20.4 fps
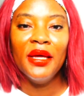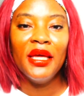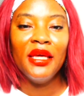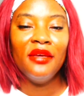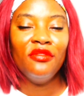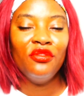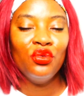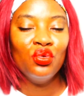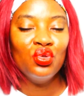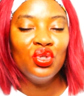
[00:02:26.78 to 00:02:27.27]

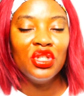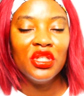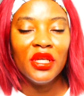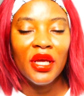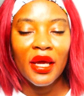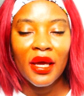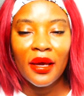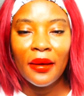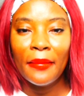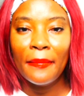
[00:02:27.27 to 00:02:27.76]
If you
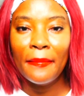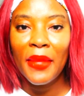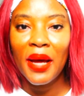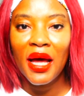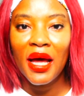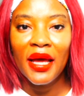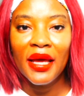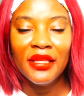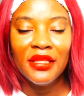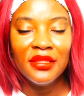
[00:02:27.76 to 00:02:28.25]
check
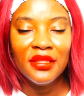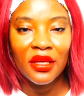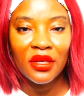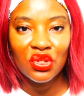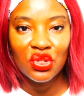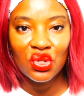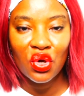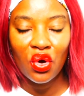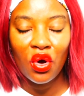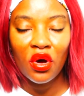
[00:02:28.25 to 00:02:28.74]
my
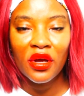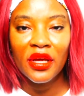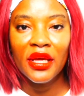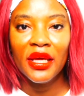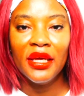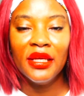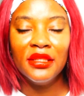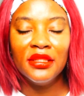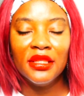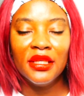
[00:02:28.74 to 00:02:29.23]
TikTok,
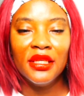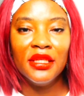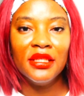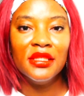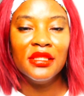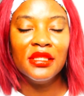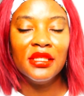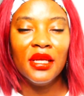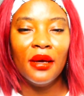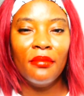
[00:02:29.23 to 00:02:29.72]
it
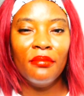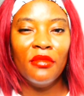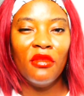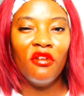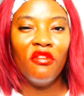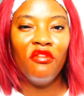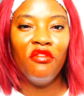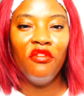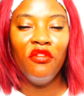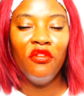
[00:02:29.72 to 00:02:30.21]
is
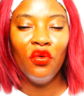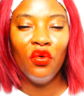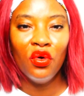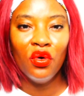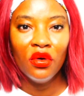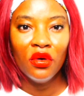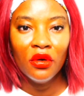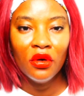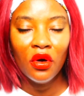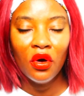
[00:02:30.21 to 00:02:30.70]
number
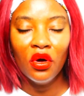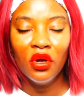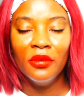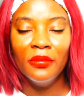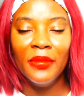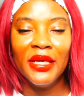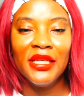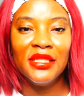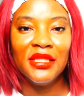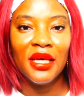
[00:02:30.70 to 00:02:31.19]
4
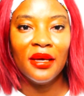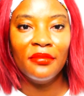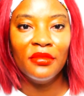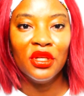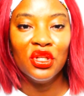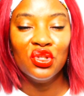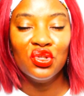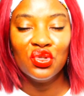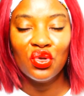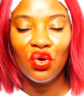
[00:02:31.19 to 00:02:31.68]
on my
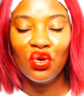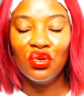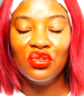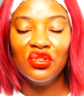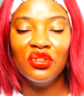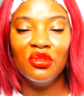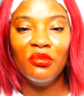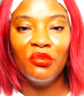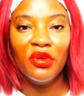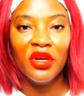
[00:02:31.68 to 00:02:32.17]
Zambian
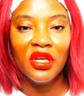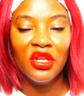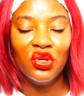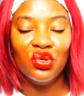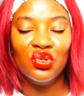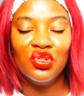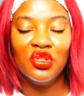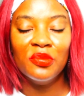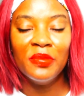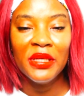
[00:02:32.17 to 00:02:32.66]
songs to break
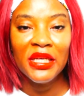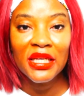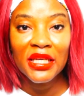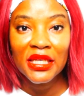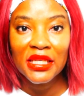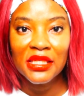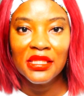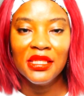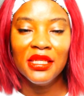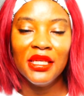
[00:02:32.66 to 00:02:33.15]
your
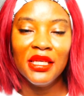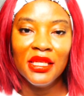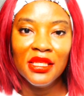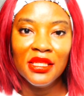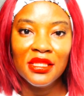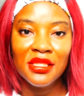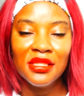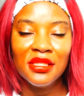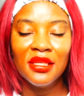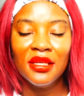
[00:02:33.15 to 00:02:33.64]
speakers
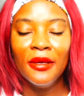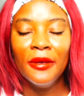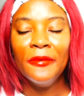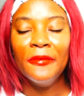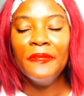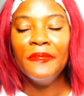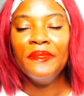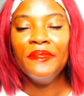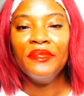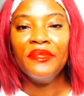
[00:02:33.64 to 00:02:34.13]
list,
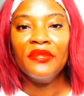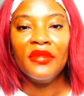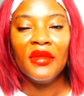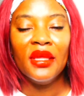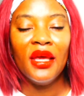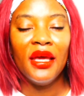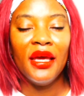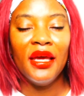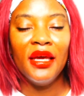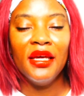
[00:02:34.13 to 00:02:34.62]

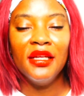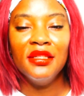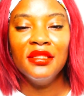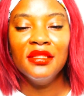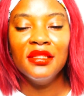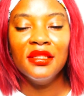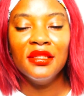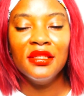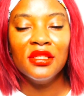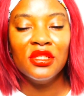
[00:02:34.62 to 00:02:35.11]

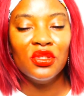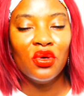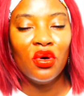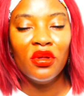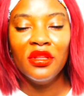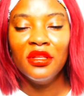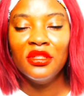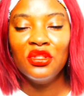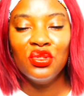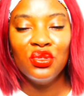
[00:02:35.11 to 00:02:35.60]
and the
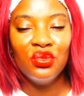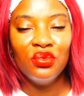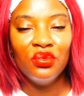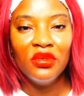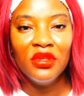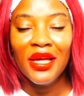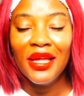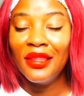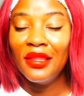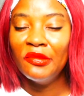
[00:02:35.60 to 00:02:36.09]

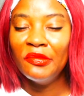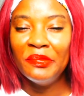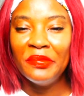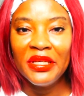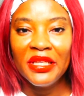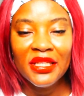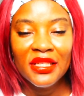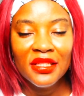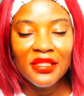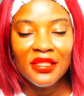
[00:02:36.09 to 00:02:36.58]
tune, the
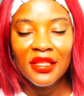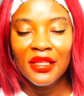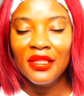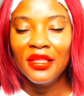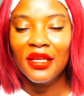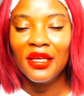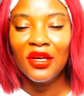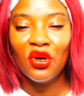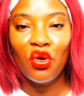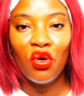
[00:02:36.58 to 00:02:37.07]
beat,
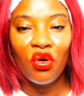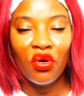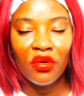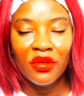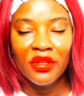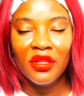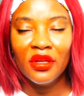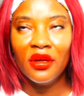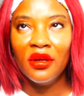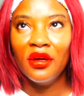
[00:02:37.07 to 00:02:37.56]

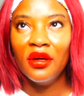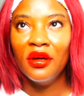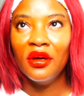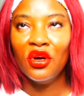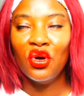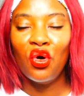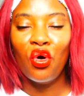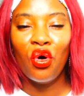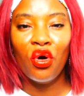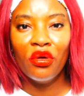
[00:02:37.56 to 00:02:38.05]

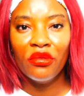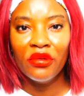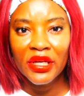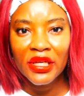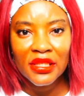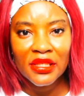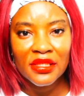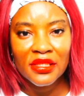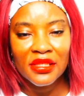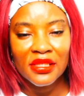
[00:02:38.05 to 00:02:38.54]
the
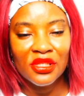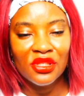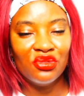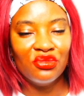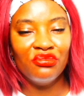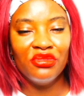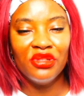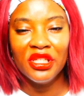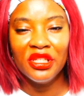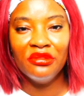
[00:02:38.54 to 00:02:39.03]
chorus
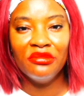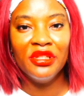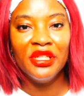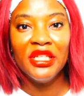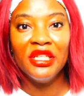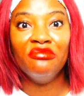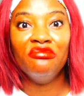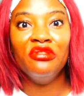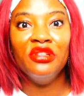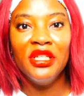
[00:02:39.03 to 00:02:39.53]
is
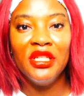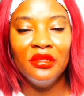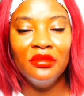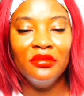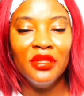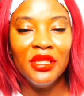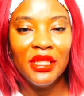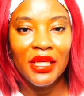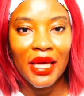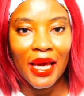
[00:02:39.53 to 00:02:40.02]

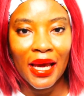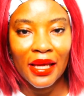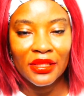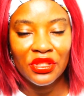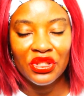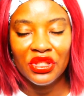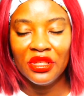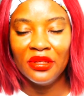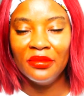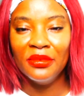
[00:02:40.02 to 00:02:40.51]
really
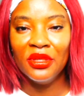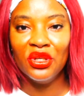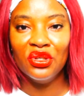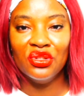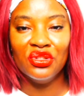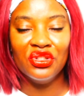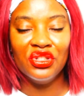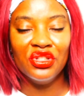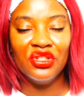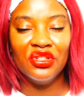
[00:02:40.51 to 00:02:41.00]
catchy,
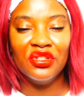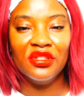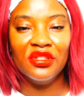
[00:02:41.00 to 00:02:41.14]
because